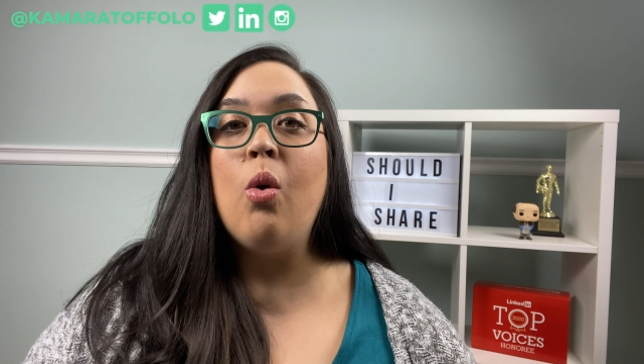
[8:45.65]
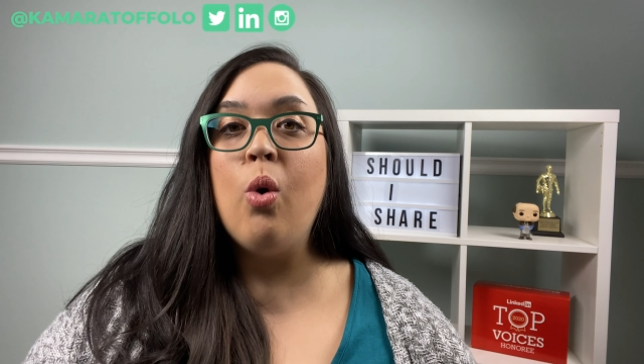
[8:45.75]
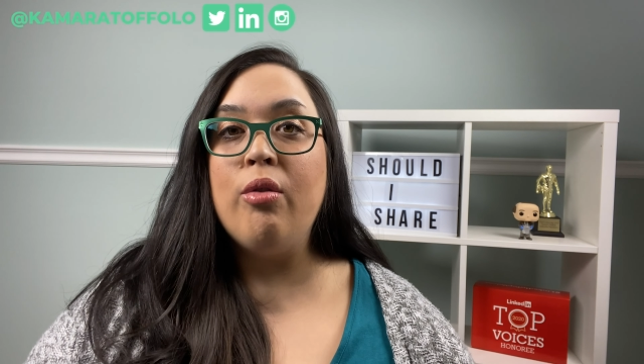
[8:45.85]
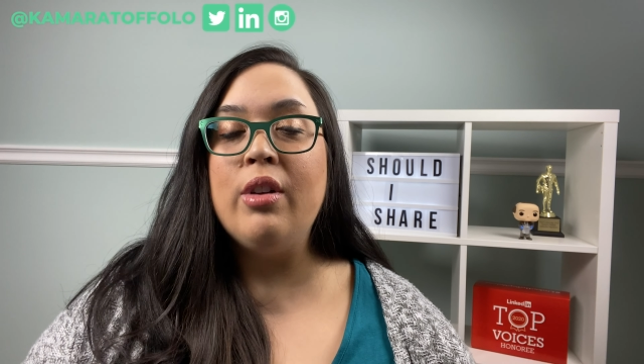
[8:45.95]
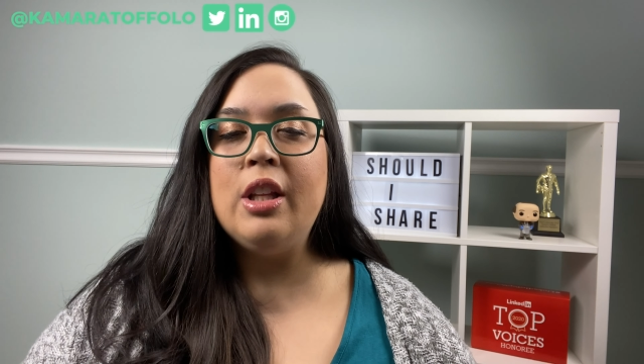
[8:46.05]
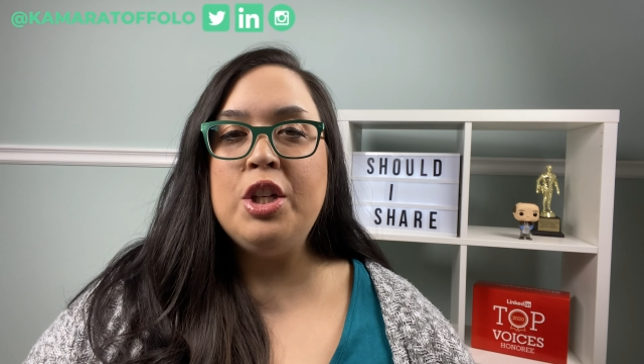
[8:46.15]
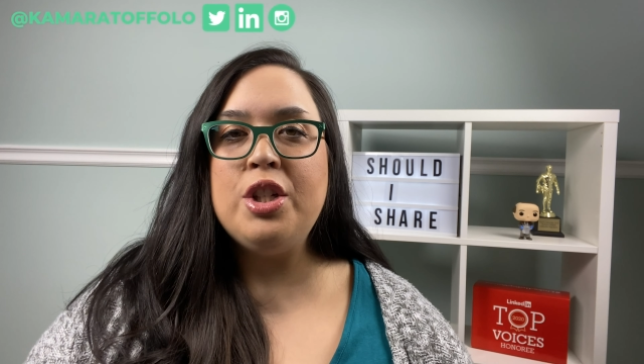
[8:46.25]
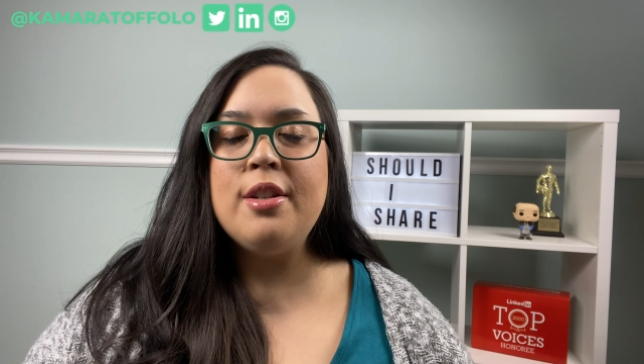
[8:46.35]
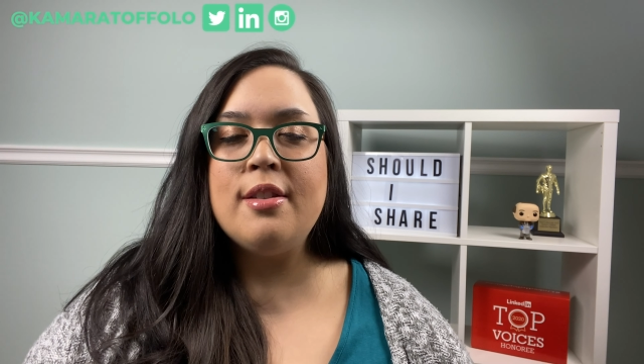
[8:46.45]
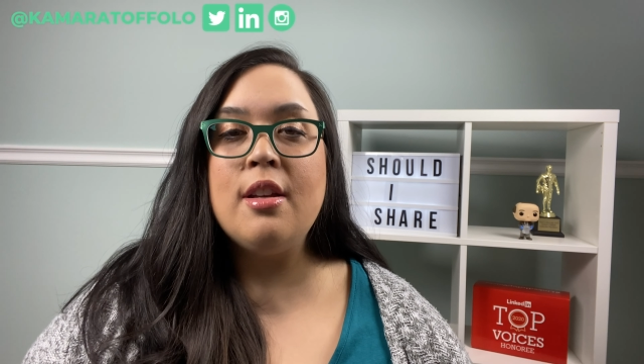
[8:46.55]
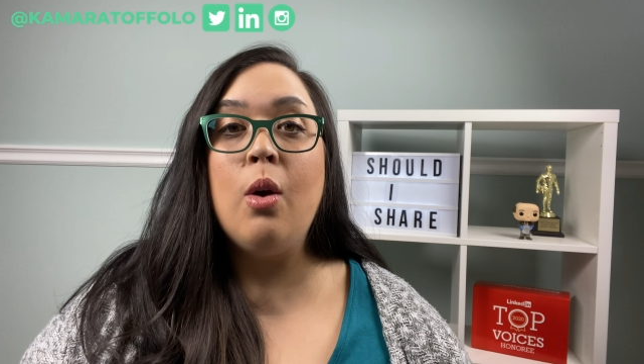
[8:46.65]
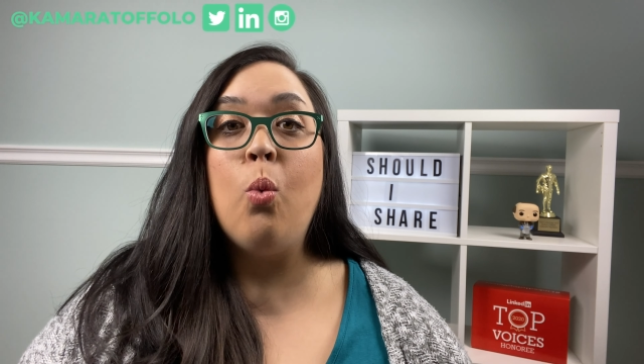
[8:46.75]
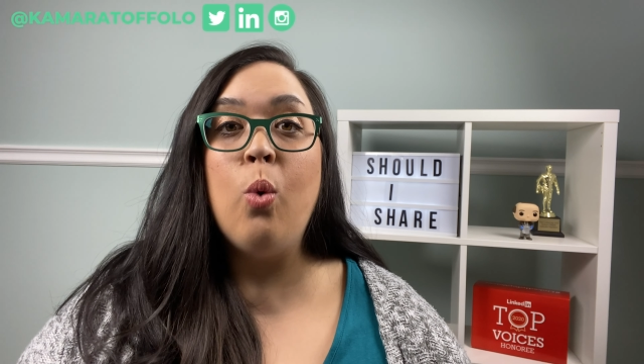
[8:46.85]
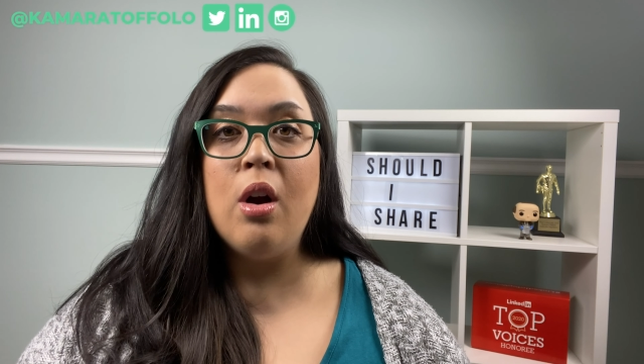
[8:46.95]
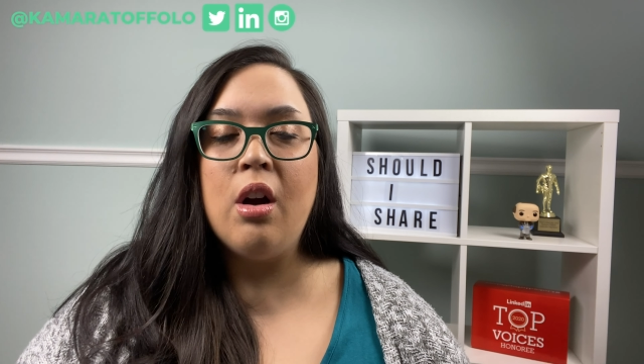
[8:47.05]
or religious
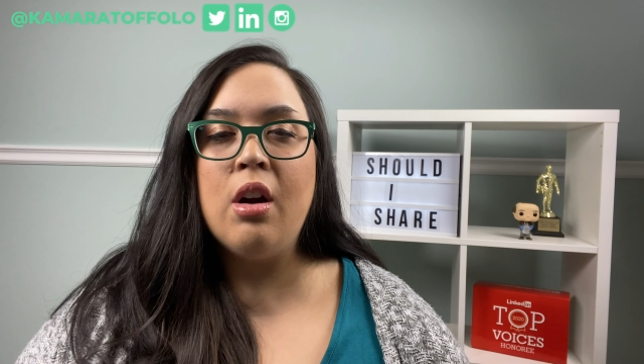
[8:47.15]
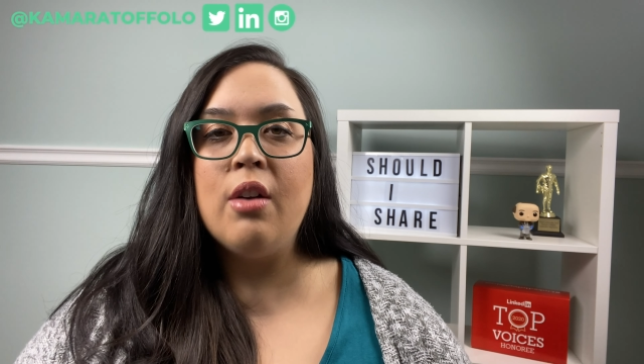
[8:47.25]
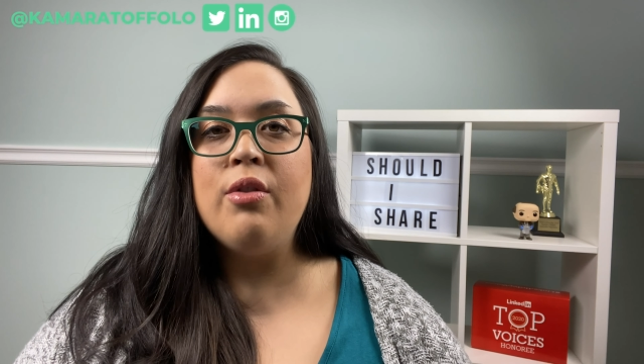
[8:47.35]
work,